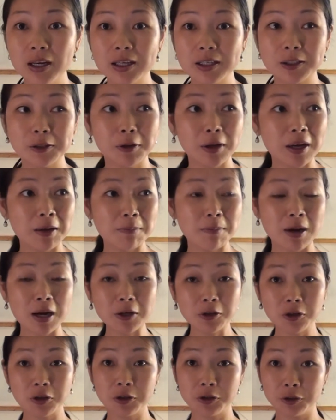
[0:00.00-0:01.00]
So in my
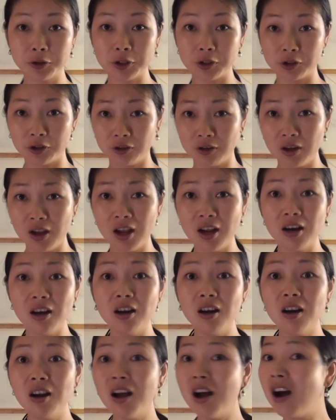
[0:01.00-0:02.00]
generation, a
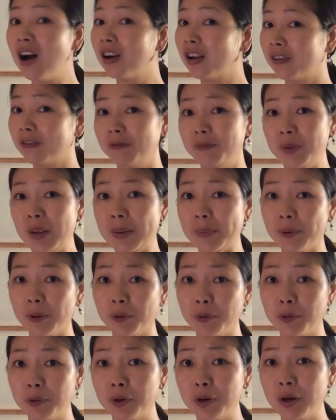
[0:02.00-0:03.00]
lot of
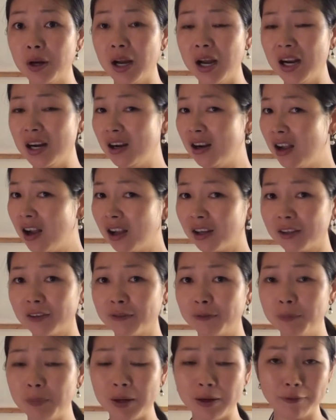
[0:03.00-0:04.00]

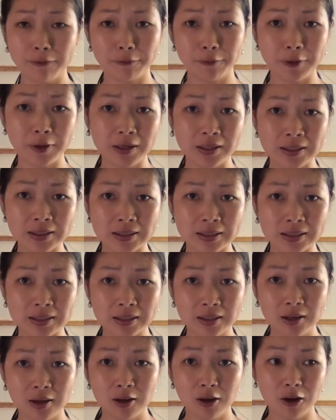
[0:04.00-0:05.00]
my
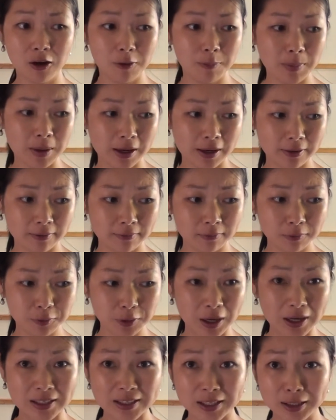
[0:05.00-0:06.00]
friends or my
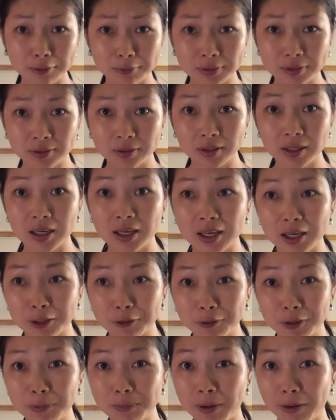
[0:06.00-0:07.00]
relatives,
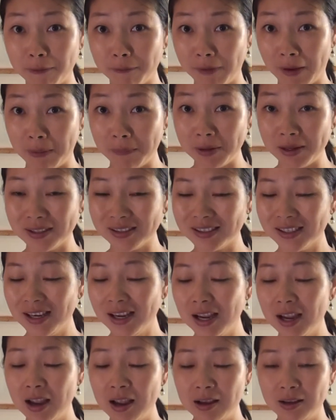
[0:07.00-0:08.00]
including my families,
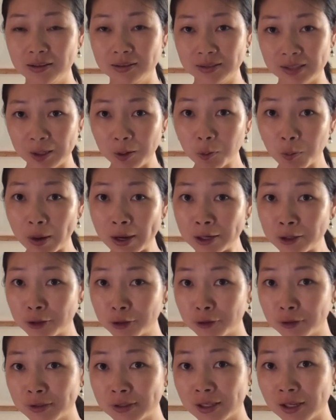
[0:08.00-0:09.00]
they went
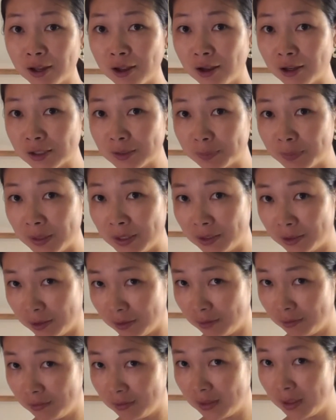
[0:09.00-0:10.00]
to the
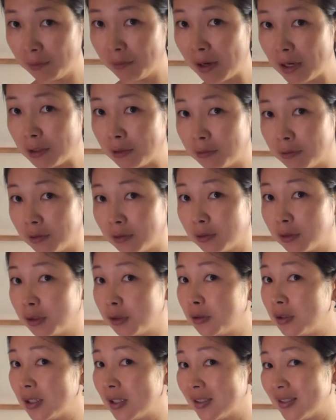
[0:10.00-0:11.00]
hospital. They went to
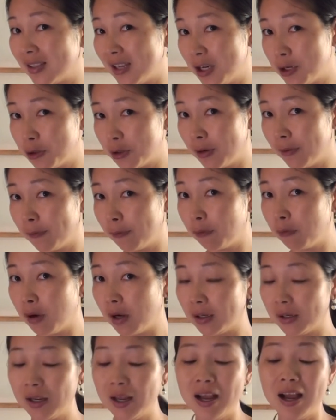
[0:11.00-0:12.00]
do the surgery for
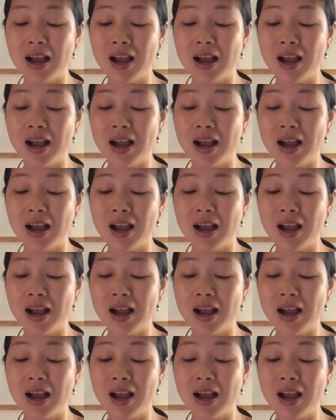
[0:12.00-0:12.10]
what?